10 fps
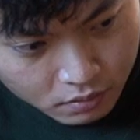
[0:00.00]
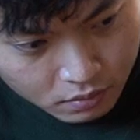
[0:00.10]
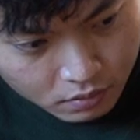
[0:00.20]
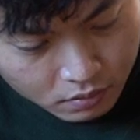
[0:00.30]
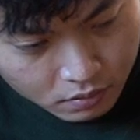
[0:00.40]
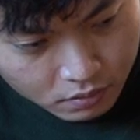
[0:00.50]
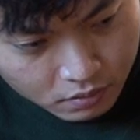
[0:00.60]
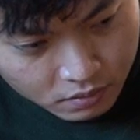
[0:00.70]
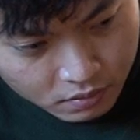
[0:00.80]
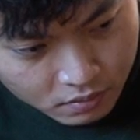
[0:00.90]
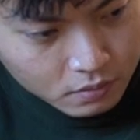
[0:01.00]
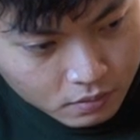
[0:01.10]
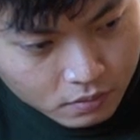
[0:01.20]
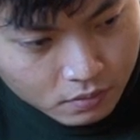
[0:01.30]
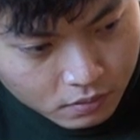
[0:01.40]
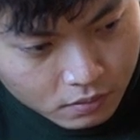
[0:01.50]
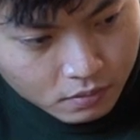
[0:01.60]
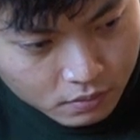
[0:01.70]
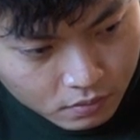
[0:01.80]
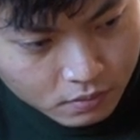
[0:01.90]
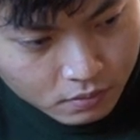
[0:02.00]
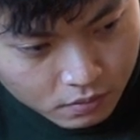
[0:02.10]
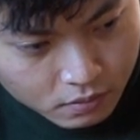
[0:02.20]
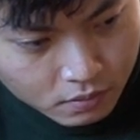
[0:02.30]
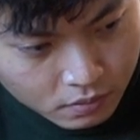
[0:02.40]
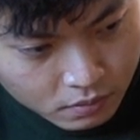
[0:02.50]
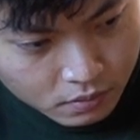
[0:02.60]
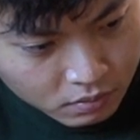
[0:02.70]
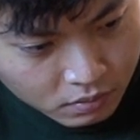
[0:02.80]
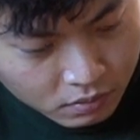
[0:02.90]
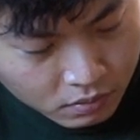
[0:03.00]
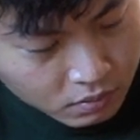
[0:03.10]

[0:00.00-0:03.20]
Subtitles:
(not speaking)